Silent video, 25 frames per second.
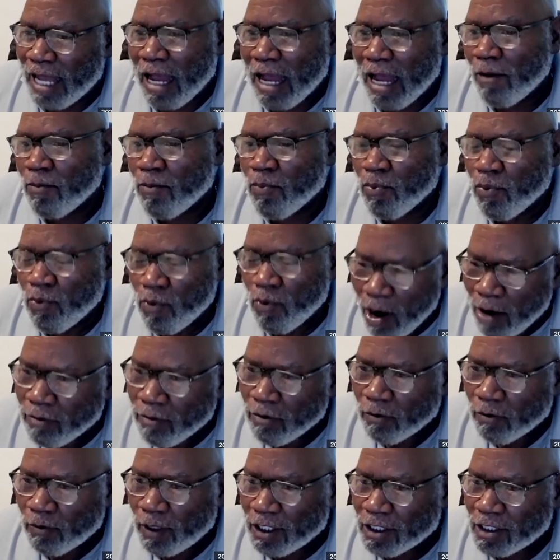I'll
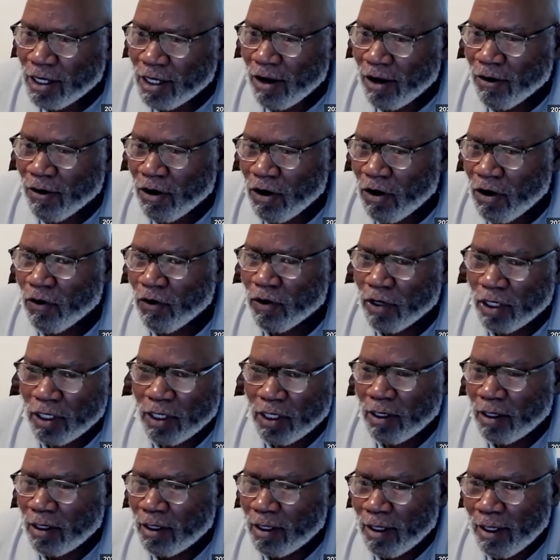probably go
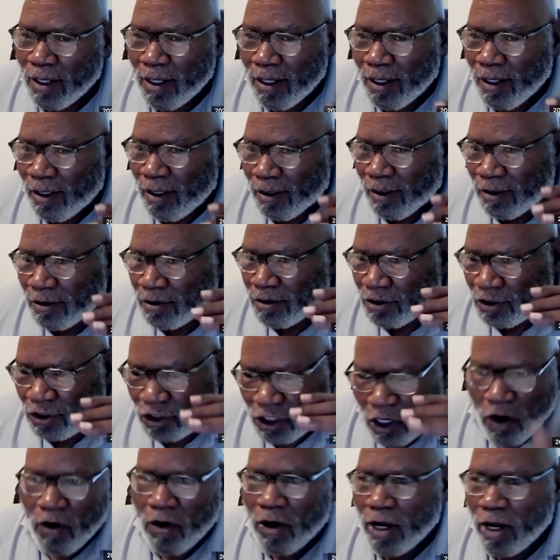to
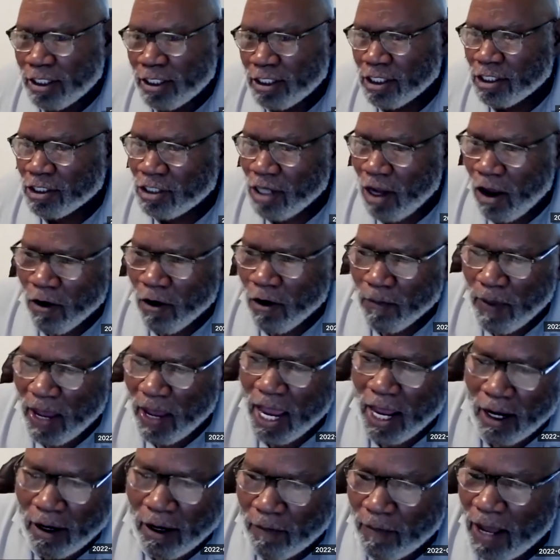George and talk
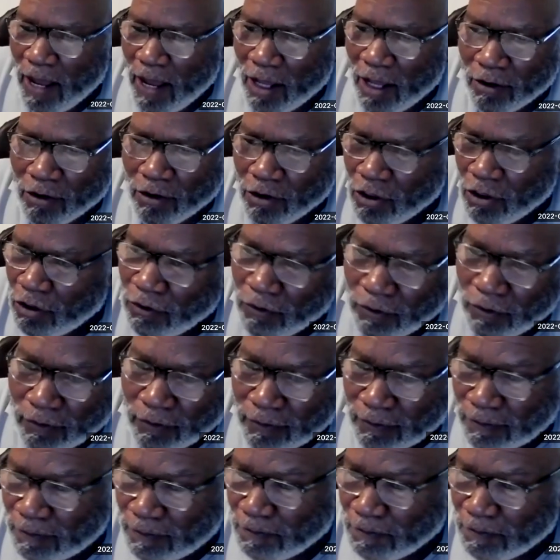bad about you.